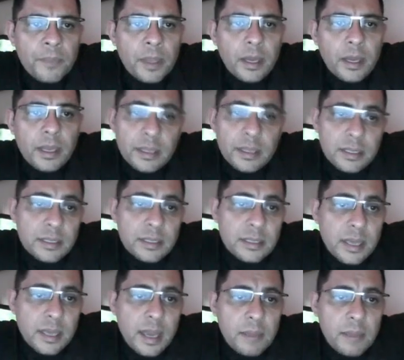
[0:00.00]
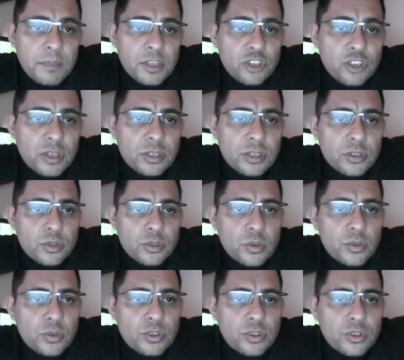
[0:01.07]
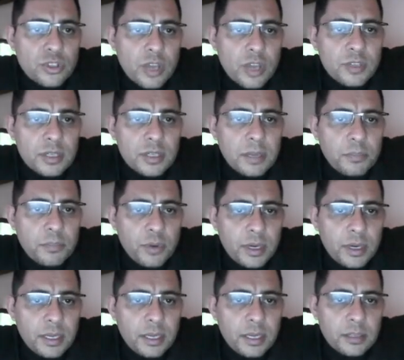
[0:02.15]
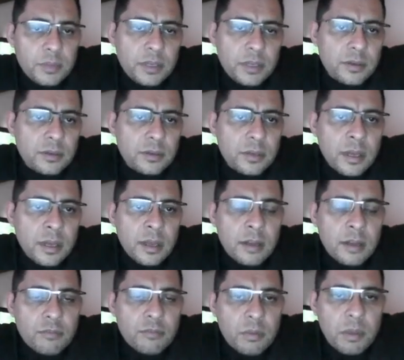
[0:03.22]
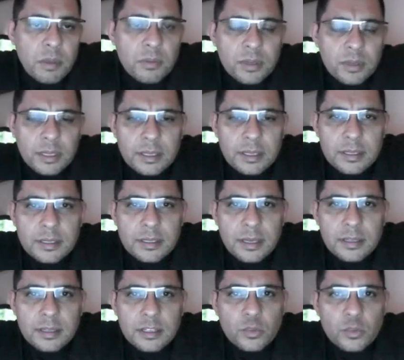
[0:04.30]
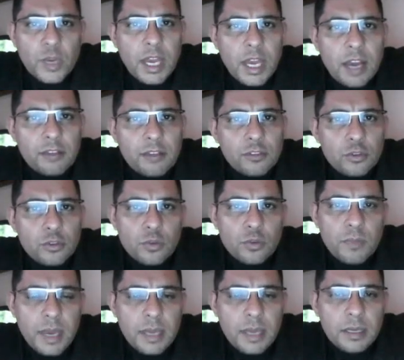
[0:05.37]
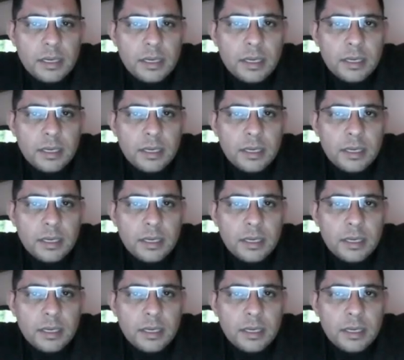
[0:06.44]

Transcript: and this MP changes to subject and predicate, because remember that in a sentence we have two main